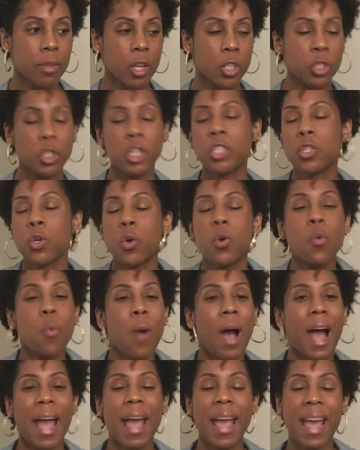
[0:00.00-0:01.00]
just who
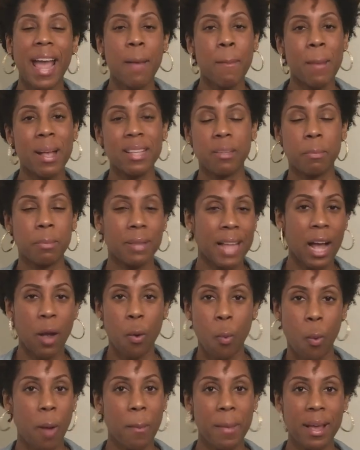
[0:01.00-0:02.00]
I am as a
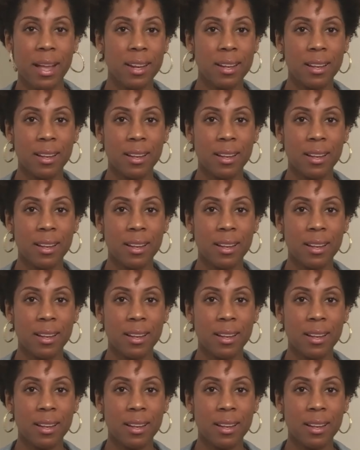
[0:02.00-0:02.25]
Black woman.